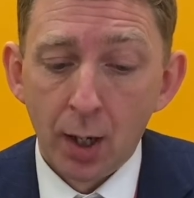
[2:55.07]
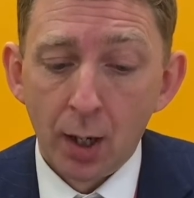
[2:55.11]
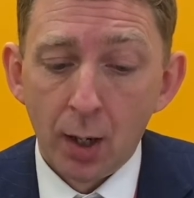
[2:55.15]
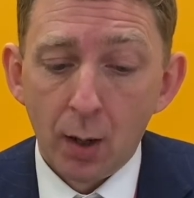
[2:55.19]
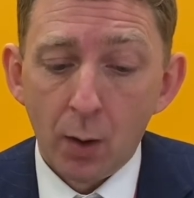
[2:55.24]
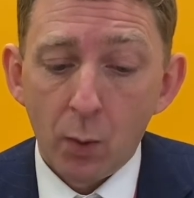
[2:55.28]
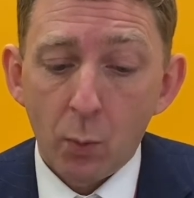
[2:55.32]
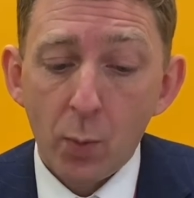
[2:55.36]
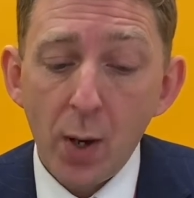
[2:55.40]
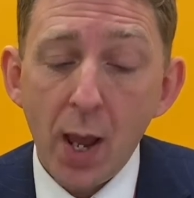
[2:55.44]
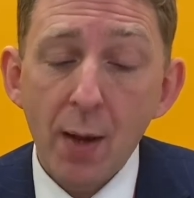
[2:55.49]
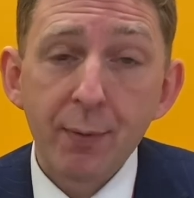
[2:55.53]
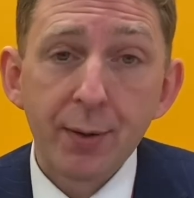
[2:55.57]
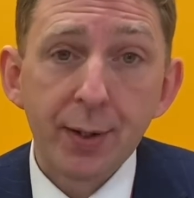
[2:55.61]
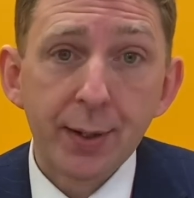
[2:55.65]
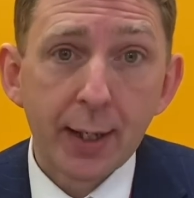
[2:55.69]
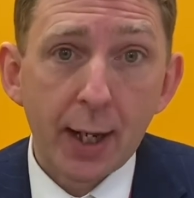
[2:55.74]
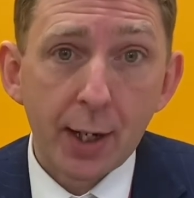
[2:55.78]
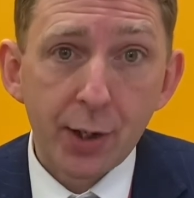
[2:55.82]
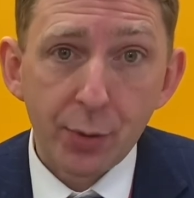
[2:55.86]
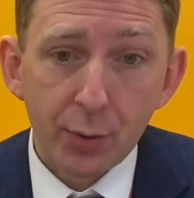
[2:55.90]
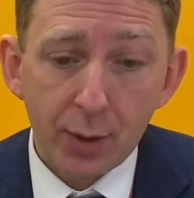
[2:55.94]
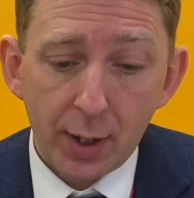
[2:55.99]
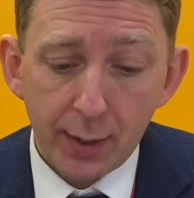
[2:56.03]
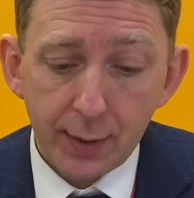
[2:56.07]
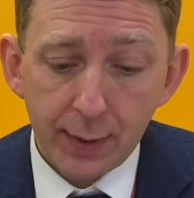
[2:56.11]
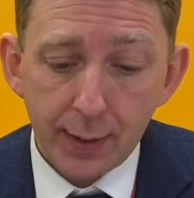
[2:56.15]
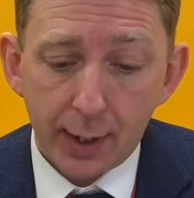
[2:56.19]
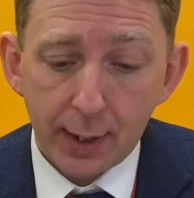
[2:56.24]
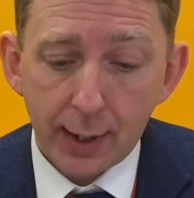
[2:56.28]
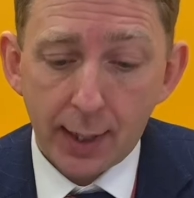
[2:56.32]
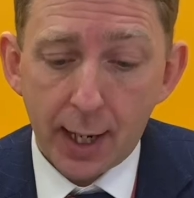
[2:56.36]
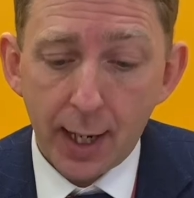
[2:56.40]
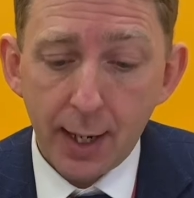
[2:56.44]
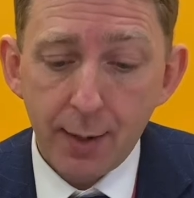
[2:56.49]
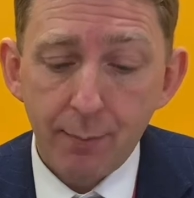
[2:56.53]
We have a scheduled inset
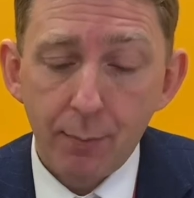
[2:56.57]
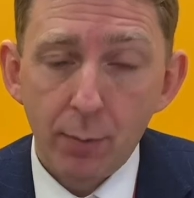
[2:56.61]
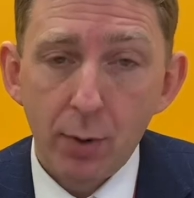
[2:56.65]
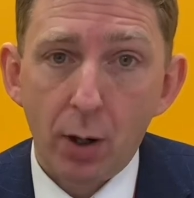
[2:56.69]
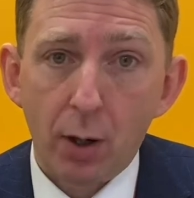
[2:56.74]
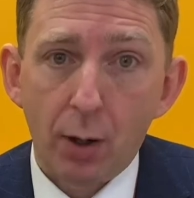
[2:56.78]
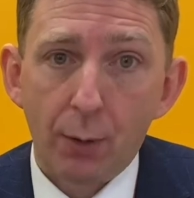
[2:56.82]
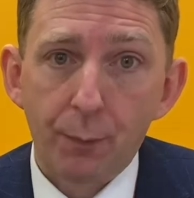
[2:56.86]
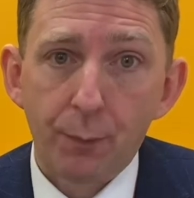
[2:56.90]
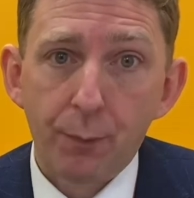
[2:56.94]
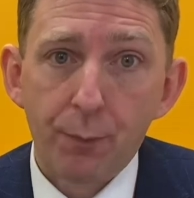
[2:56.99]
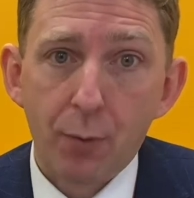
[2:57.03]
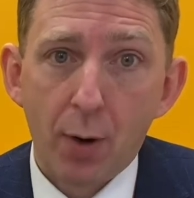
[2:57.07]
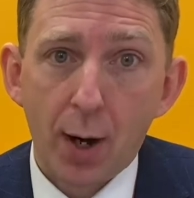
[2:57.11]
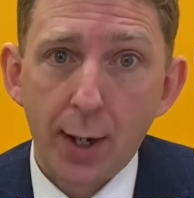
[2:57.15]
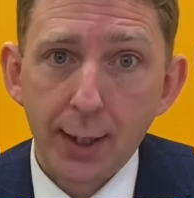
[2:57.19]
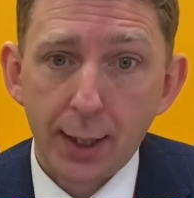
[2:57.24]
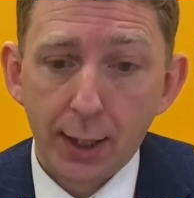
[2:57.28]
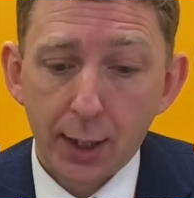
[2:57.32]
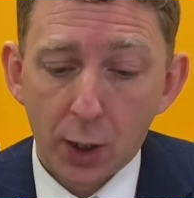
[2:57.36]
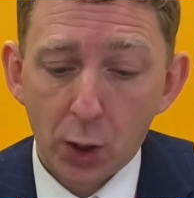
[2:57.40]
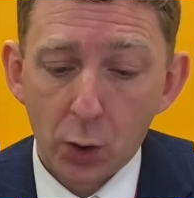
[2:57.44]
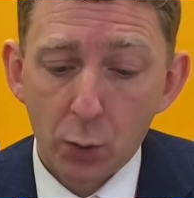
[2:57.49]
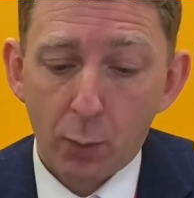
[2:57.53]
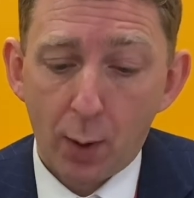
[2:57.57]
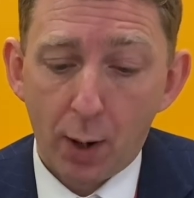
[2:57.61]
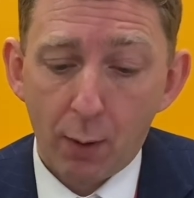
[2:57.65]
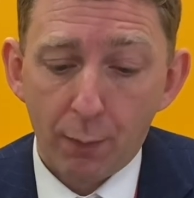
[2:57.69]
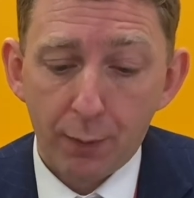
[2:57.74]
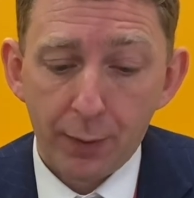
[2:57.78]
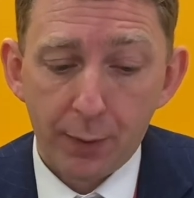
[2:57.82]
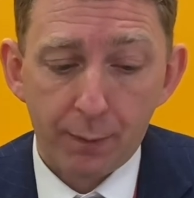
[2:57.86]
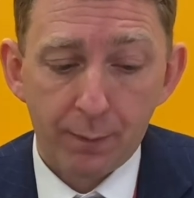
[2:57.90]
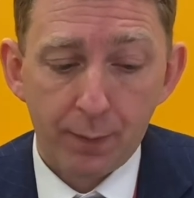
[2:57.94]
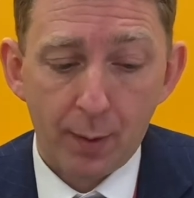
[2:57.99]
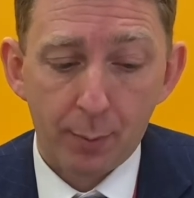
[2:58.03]
day on Friday the 12th of
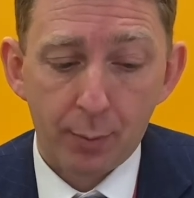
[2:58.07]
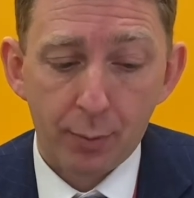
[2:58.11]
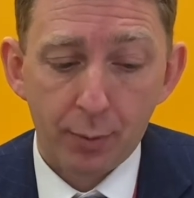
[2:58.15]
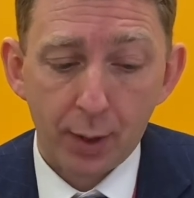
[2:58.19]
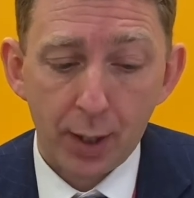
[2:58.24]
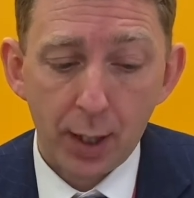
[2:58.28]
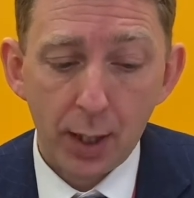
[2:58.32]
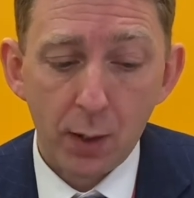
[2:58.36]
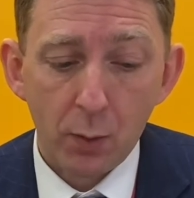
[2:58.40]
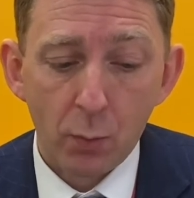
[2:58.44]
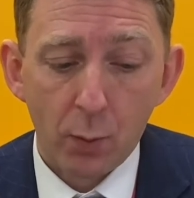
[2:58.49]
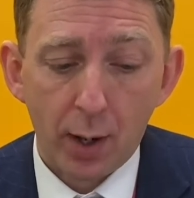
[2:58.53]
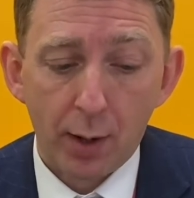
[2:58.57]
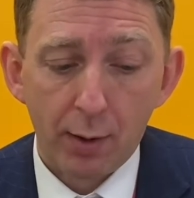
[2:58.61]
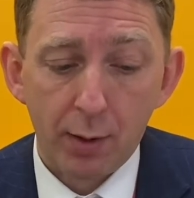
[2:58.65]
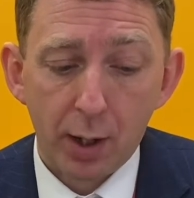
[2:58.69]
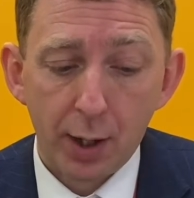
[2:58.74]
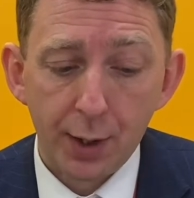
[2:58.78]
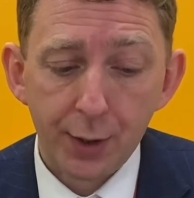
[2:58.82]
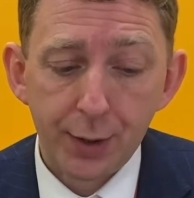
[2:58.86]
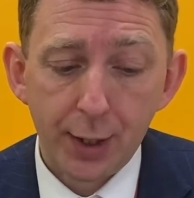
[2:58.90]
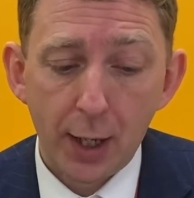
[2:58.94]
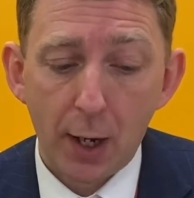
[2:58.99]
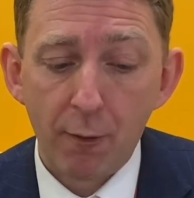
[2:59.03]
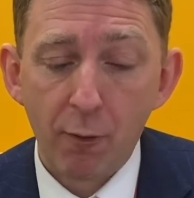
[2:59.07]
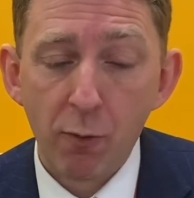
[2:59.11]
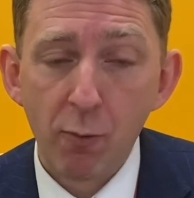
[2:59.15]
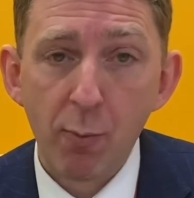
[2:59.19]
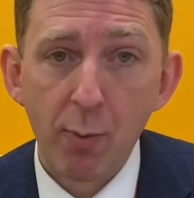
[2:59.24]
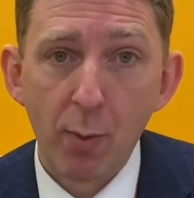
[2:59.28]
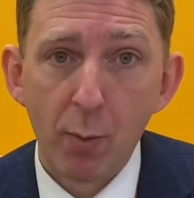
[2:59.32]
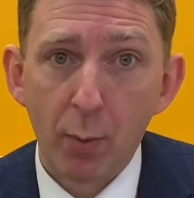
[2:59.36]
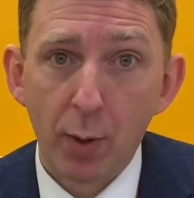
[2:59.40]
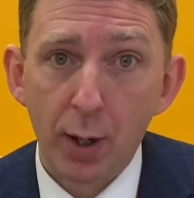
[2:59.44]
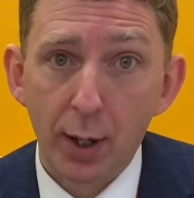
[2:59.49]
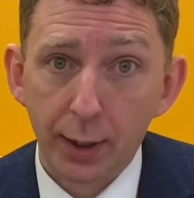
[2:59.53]
February where our staff will be
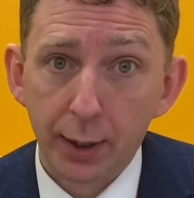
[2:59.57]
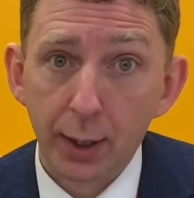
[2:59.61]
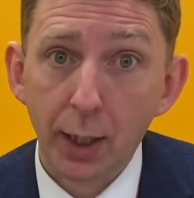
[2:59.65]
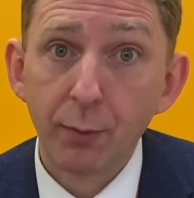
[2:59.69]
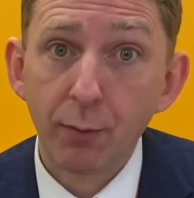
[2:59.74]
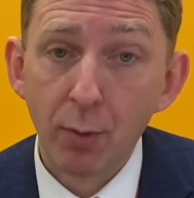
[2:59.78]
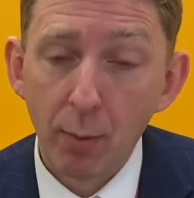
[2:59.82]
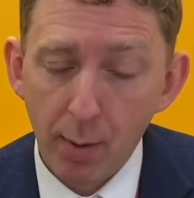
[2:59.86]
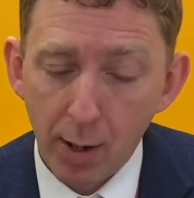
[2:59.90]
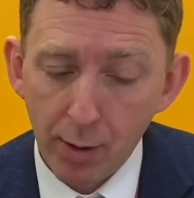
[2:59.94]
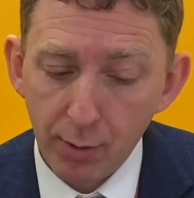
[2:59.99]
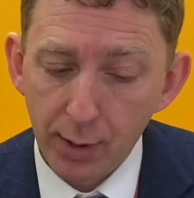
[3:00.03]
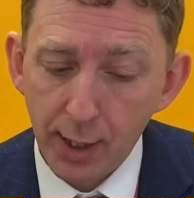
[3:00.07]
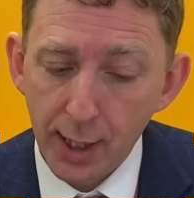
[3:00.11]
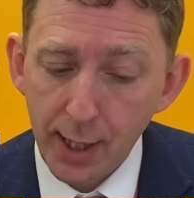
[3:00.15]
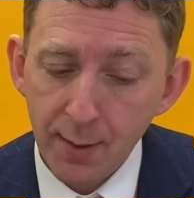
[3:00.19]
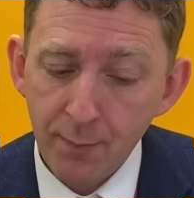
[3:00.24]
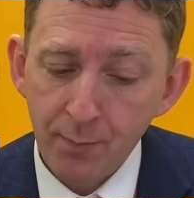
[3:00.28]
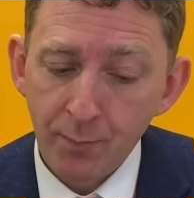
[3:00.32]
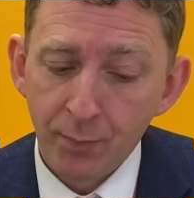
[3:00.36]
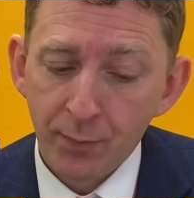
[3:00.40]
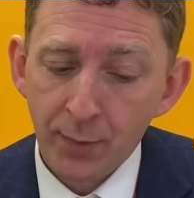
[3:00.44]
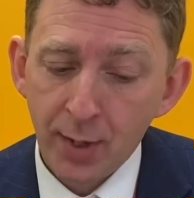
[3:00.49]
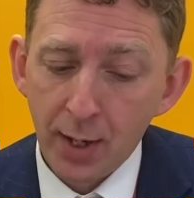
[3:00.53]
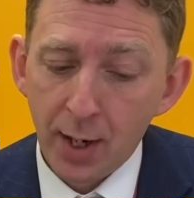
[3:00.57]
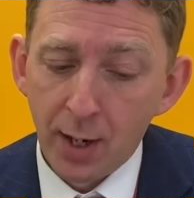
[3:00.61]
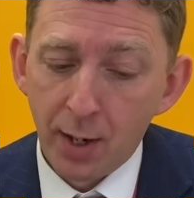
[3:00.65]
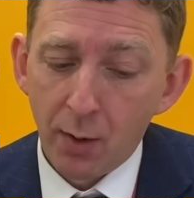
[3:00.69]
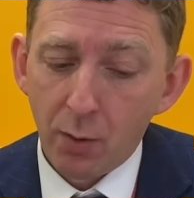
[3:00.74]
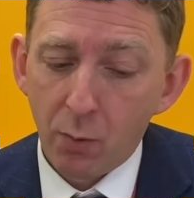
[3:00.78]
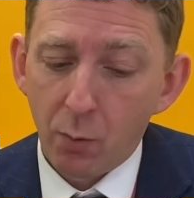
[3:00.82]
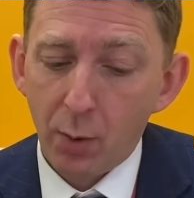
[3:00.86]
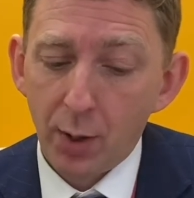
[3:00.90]
working remotely with